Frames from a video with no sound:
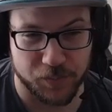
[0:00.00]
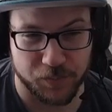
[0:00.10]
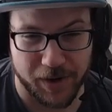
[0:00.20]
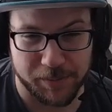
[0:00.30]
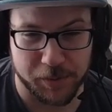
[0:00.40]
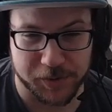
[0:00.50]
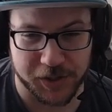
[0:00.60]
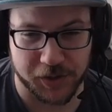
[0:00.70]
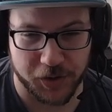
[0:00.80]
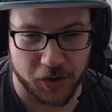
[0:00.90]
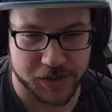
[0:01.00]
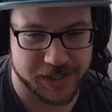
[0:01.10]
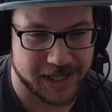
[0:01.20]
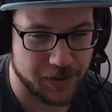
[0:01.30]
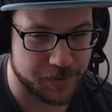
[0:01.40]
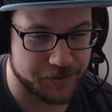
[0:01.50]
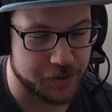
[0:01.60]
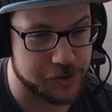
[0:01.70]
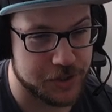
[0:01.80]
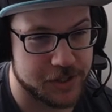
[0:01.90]
red-blue multicolor cards get rid of
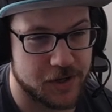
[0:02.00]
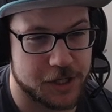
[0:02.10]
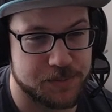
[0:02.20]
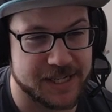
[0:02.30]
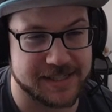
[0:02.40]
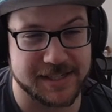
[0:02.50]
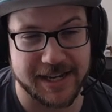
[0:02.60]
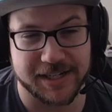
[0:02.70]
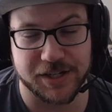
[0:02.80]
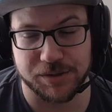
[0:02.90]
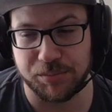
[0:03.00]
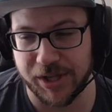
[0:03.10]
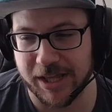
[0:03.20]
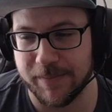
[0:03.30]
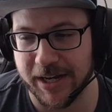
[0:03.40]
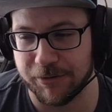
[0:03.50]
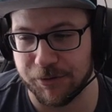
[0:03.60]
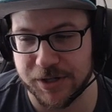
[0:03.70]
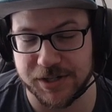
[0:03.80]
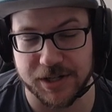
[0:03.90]
their energy exhaust, because this deck doesn't play the Mecha
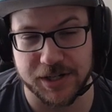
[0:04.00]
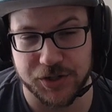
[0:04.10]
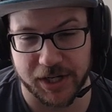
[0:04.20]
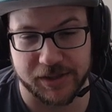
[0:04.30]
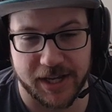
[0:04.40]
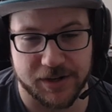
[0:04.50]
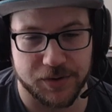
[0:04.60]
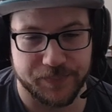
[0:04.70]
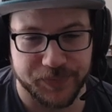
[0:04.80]
Frieza check land.